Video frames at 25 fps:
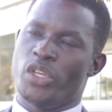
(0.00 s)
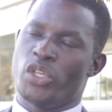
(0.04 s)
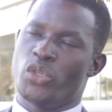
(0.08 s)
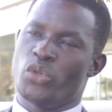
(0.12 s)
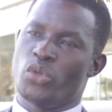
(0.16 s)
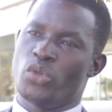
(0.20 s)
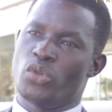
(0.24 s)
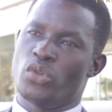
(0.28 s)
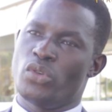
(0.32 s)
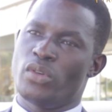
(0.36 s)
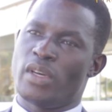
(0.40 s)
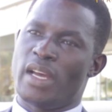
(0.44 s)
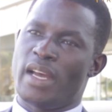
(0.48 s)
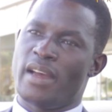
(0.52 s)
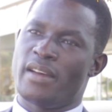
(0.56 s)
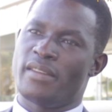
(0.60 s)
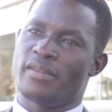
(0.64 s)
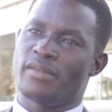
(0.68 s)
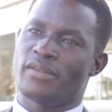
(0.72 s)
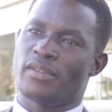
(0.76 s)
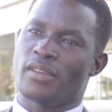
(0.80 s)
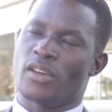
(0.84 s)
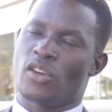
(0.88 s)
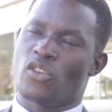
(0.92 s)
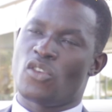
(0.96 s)
do
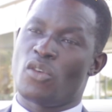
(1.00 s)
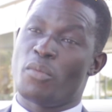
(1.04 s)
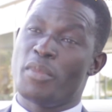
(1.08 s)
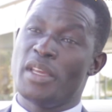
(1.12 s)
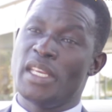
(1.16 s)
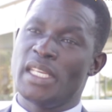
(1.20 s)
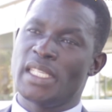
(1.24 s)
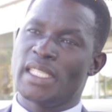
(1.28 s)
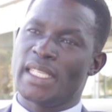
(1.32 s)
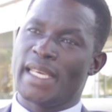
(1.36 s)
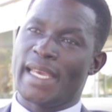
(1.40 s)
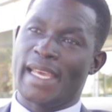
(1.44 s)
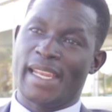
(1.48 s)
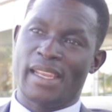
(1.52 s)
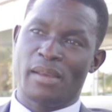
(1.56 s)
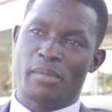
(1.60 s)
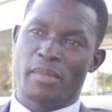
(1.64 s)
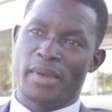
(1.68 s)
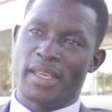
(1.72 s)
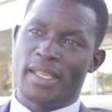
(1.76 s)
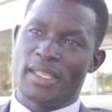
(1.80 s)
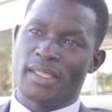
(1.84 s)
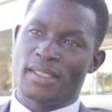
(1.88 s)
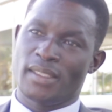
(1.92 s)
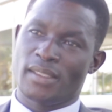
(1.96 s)
have community
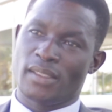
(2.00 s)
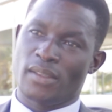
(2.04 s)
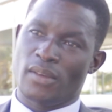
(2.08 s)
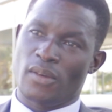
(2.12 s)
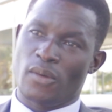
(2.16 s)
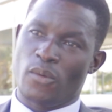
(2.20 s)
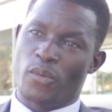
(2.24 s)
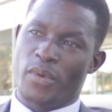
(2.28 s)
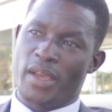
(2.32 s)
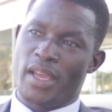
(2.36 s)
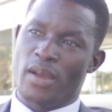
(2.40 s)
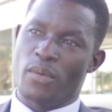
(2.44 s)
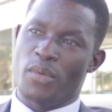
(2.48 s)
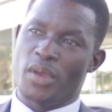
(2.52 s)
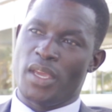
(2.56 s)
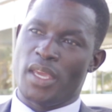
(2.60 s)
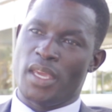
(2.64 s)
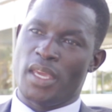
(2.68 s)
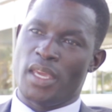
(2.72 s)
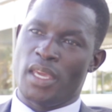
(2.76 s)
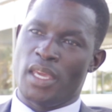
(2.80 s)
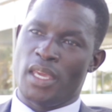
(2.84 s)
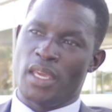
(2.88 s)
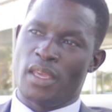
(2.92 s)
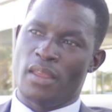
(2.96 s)
elements where
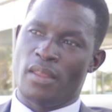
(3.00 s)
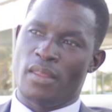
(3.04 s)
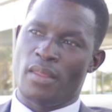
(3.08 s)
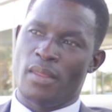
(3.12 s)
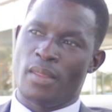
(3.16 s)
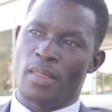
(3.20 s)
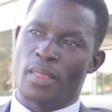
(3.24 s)
we